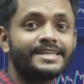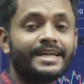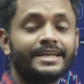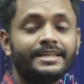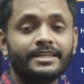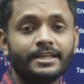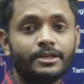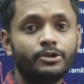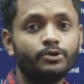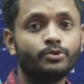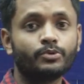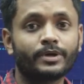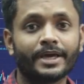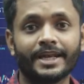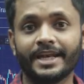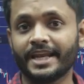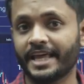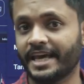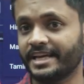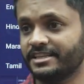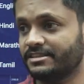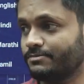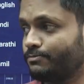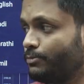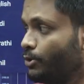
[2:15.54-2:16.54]
and then you can
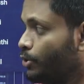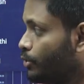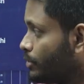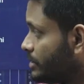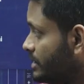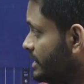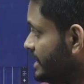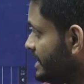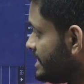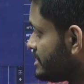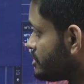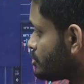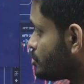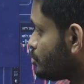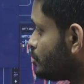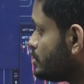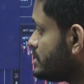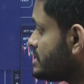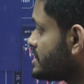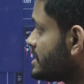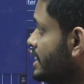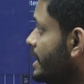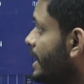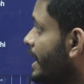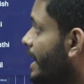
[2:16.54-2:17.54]
explore these
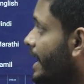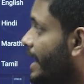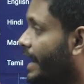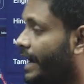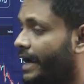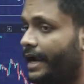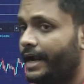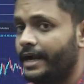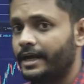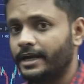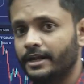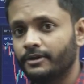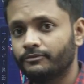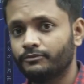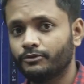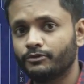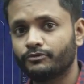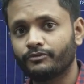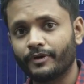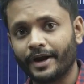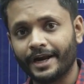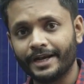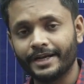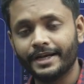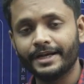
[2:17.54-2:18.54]
tools, and if you
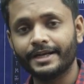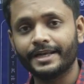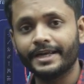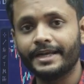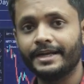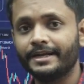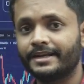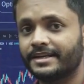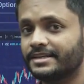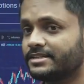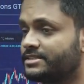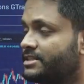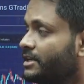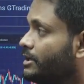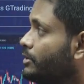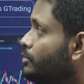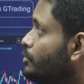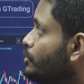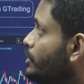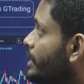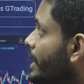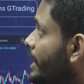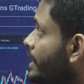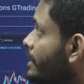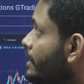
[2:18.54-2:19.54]
find it interesting, you
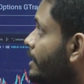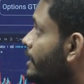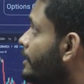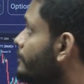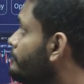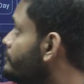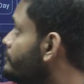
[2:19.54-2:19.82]
can